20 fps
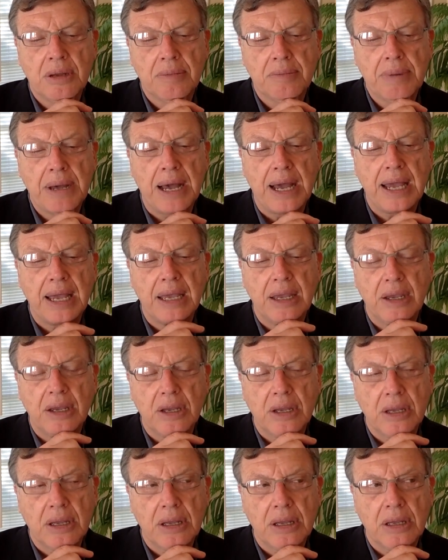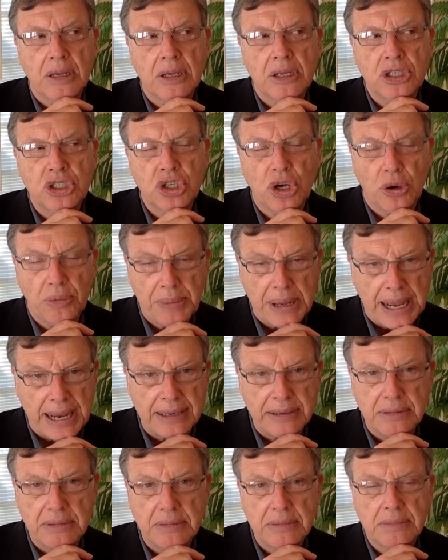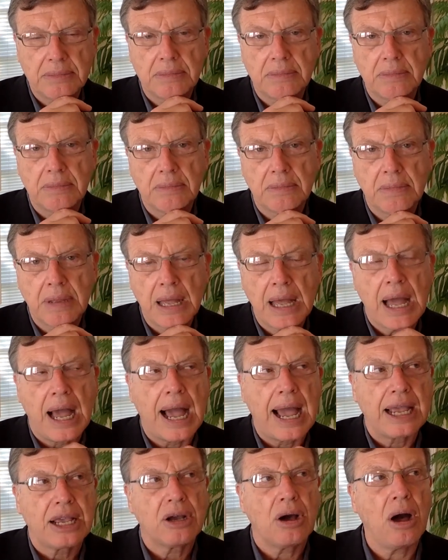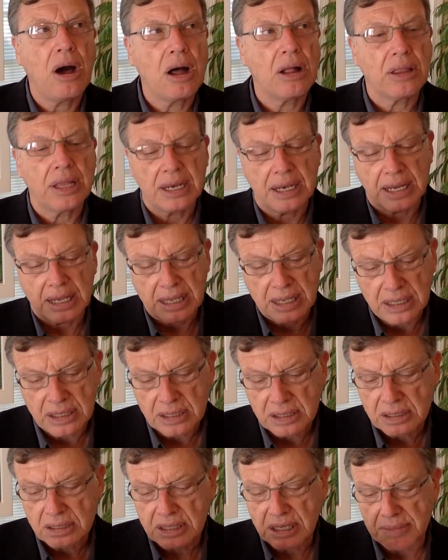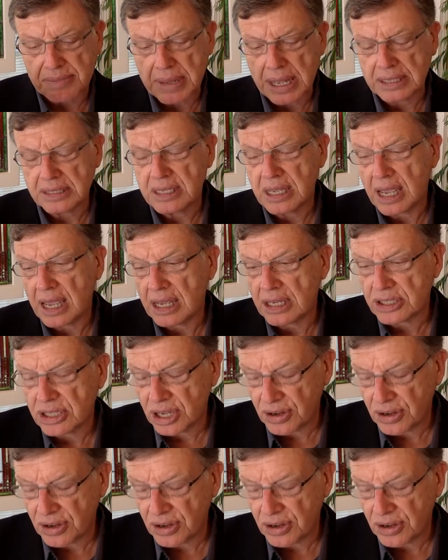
by Joe Biden. I call it Il Demente's